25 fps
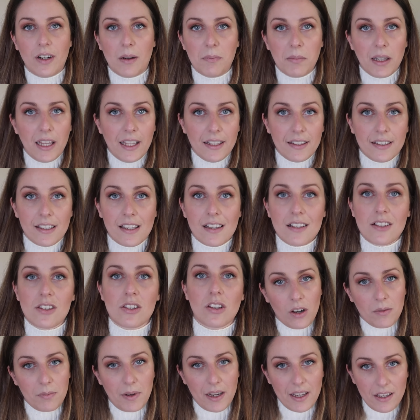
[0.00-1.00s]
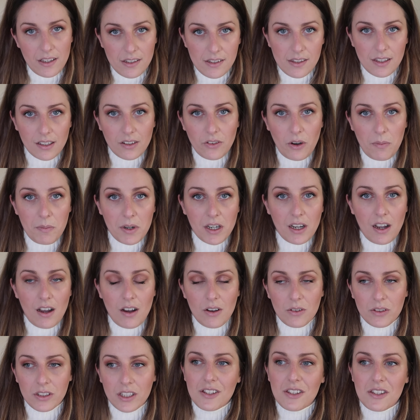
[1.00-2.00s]
Fabletics on my Instagram
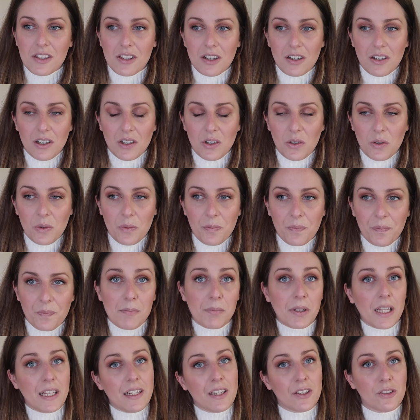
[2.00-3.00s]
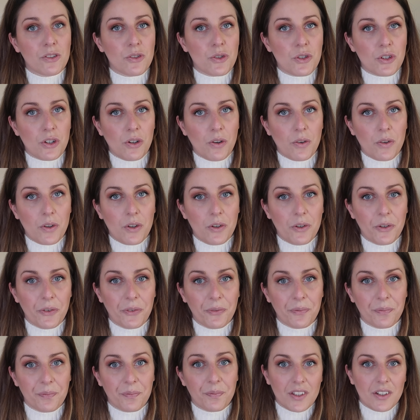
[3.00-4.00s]
account, so I'm planning to show you
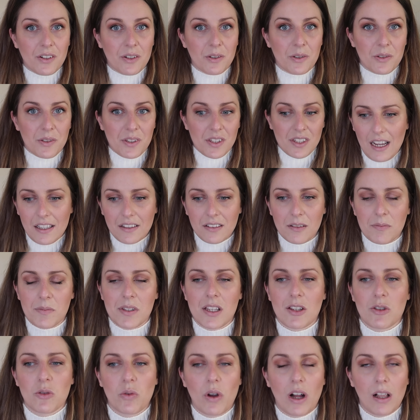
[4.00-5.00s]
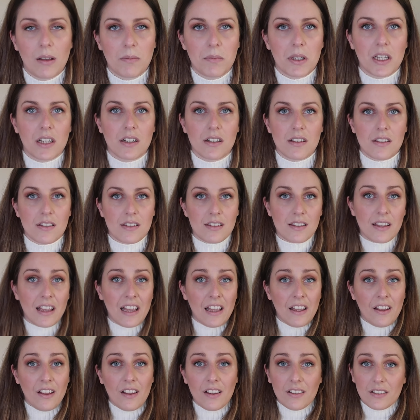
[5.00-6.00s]
those items as well because
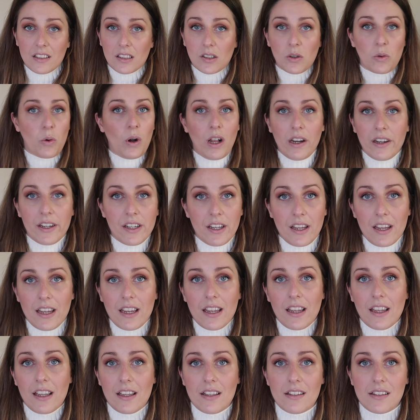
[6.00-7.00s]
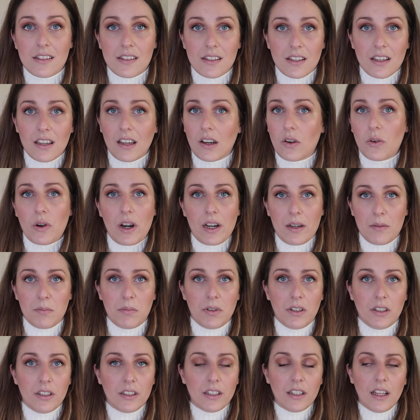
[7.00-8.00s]
the quality is
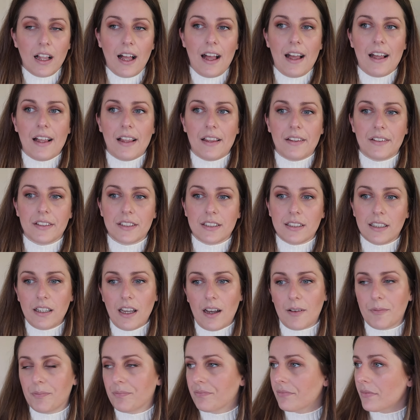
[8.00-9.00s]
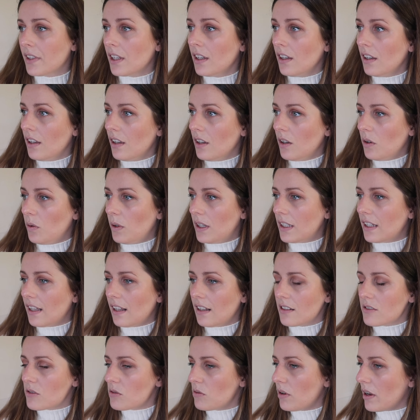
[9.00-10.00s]
incredible. And yeah, what
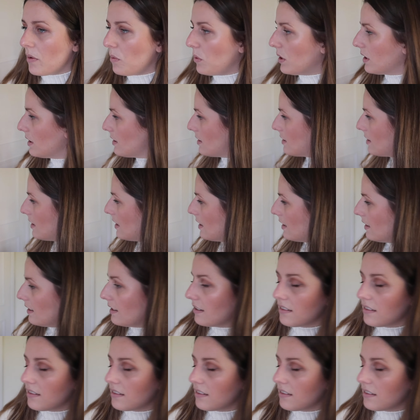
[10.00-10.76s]
else do I want to say?